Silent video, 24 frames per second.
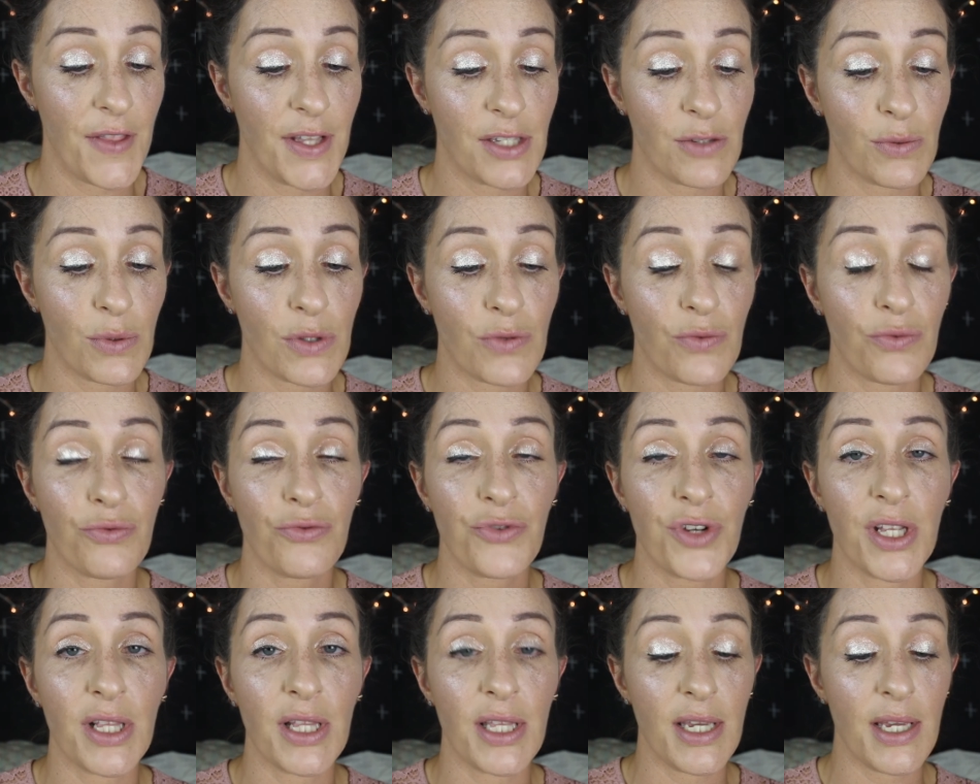This was
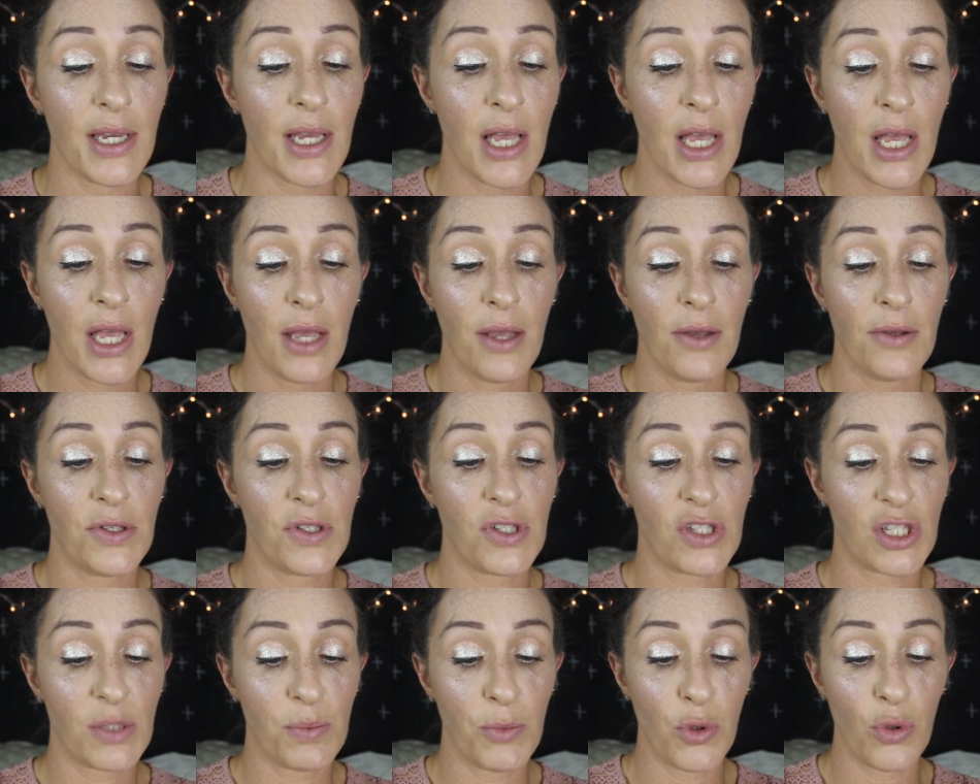really
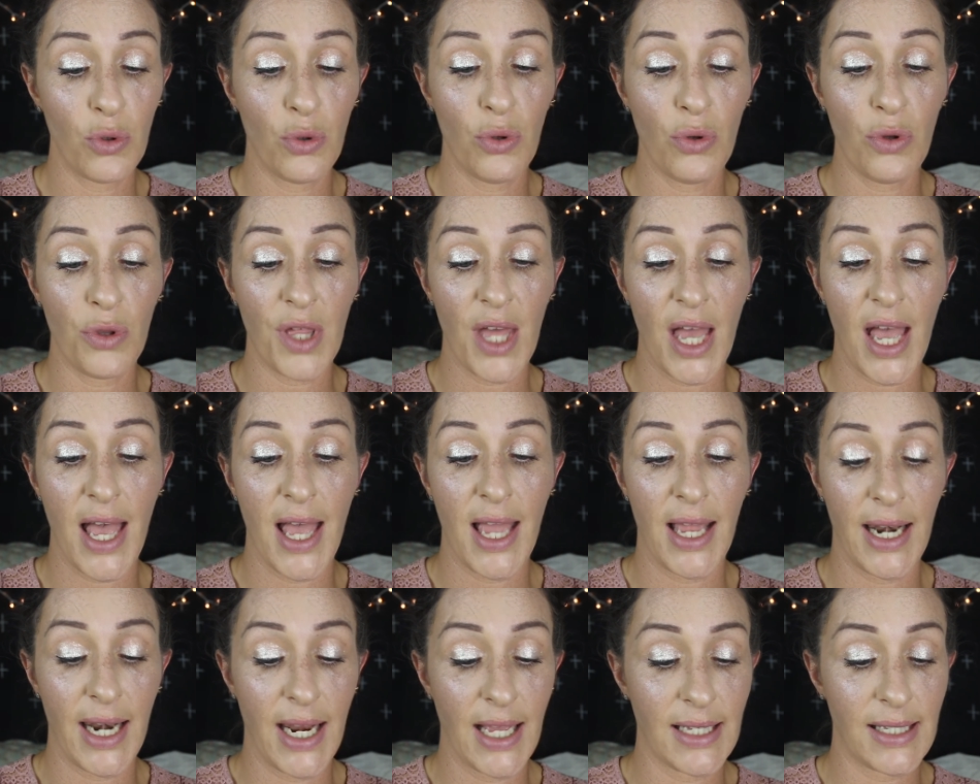smooth
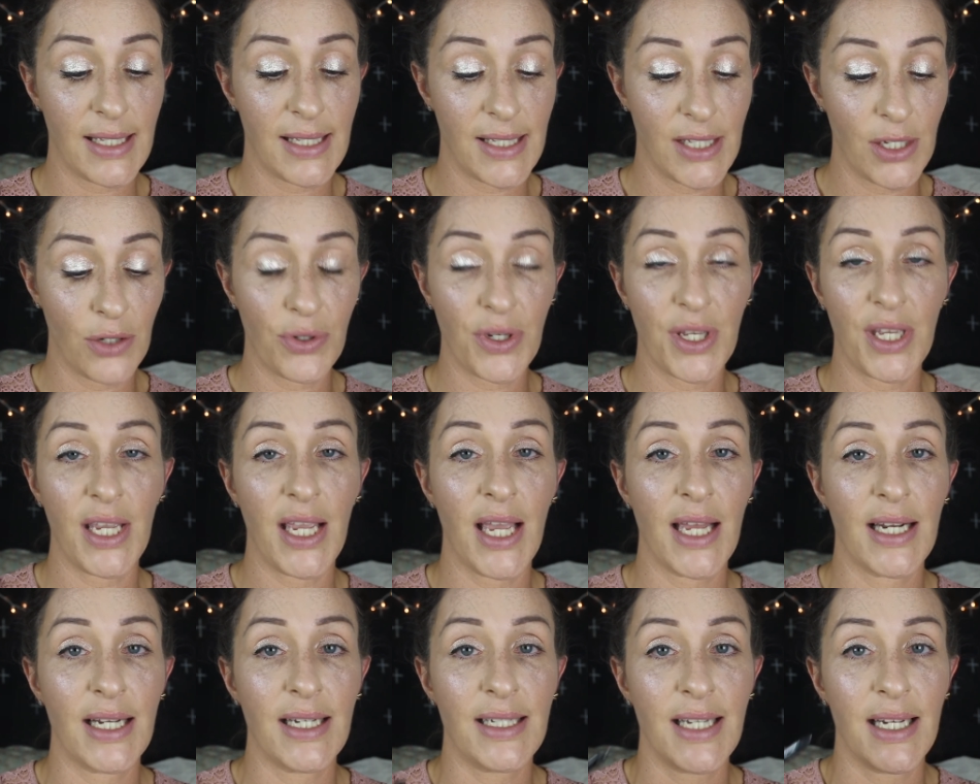and silky,
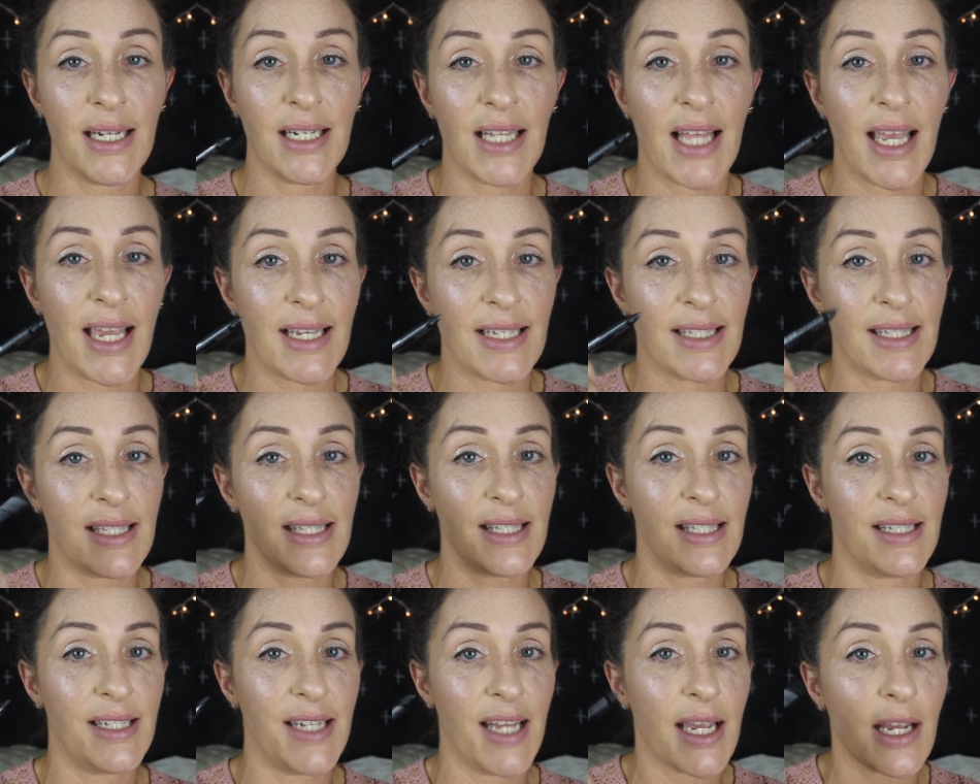and it didn't like
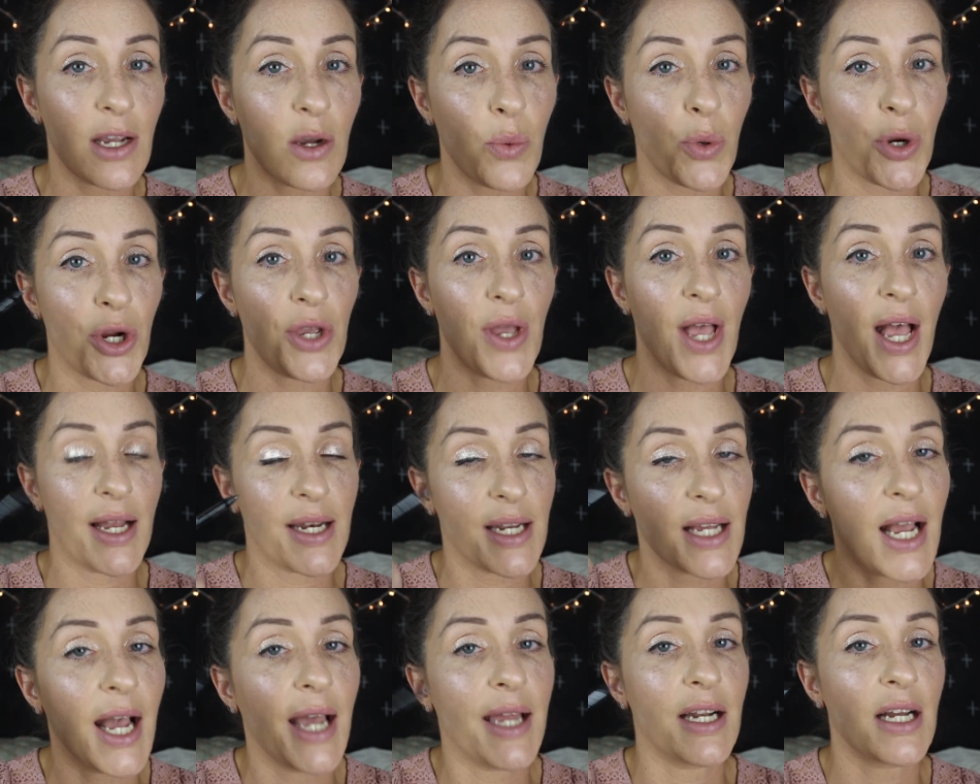stick where you had to
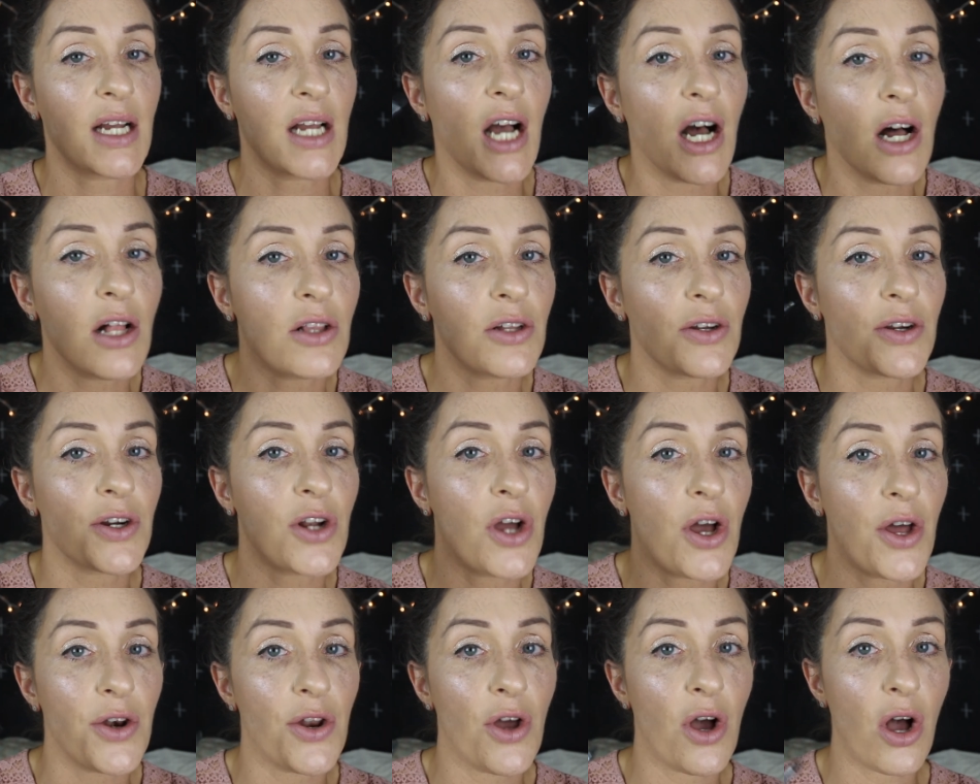kind of color it
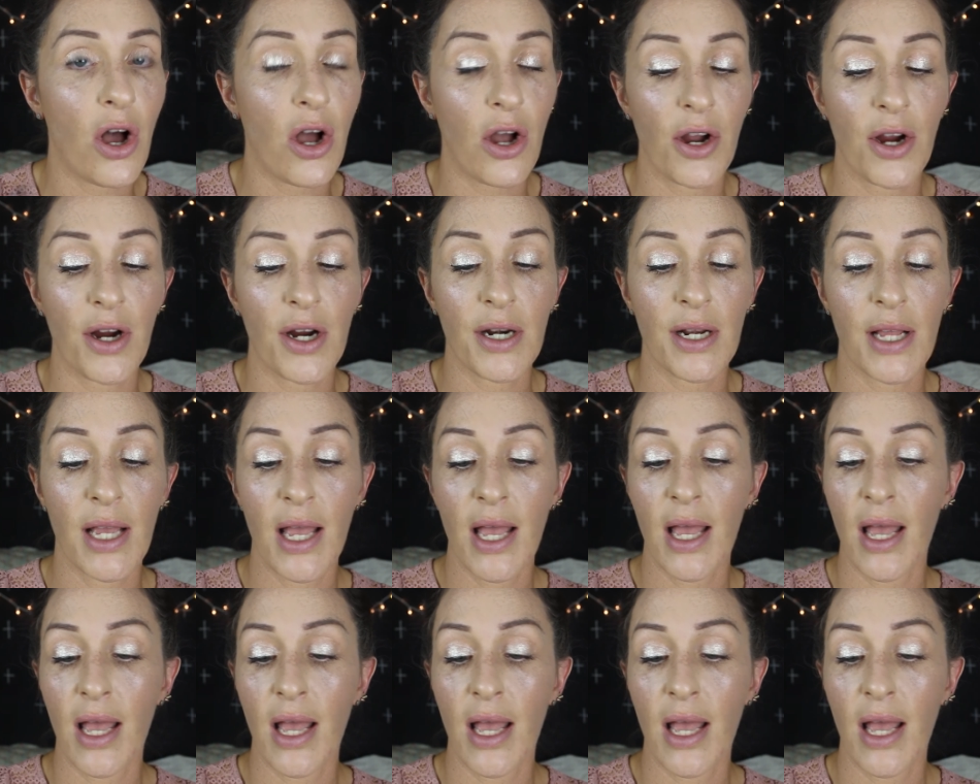on hard.